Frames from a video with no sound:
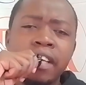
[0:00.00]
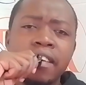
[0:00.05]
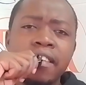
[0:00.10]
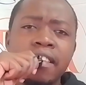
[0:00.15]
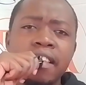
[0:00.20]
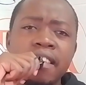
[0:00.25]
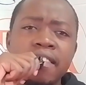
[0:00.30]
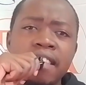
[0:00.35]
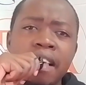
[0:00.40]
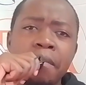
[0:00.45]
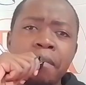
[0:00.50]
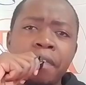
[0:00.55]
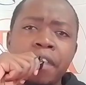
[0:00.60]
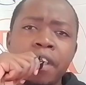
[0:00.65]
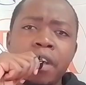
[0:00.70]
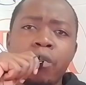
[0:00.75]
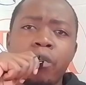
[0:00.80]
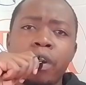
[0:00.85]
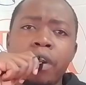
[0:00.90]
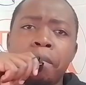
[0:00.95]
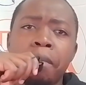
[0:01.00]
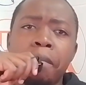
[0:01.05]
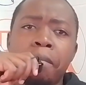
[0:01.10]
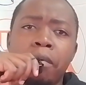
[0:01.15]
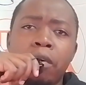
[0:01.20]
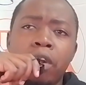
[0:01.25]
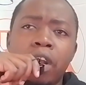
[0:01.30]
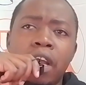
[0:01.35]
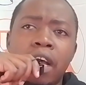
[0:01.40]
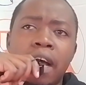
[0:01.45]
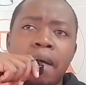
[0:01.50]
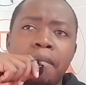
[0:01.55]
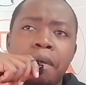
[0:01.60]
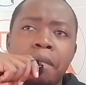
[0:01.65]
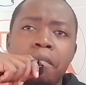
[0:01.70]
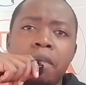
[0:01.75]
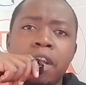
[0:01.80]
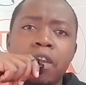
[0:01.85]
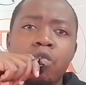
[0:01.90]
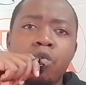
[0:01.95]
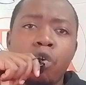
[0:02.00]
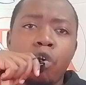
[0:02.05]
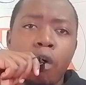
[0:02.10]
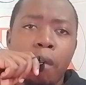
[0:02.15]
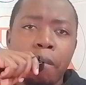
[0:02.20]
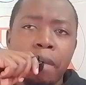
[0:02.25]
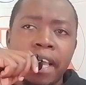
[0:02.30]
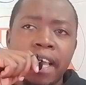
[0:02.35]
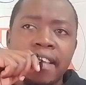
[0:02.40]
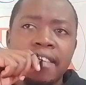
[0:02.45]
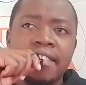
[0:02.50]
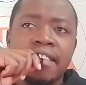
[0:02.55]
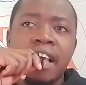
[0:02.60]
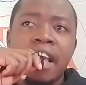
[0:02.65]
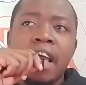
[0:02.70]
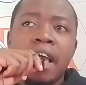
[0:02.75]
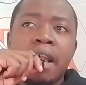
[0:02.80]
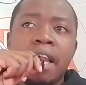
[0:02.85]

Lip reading: The same thing when people maybe do comment.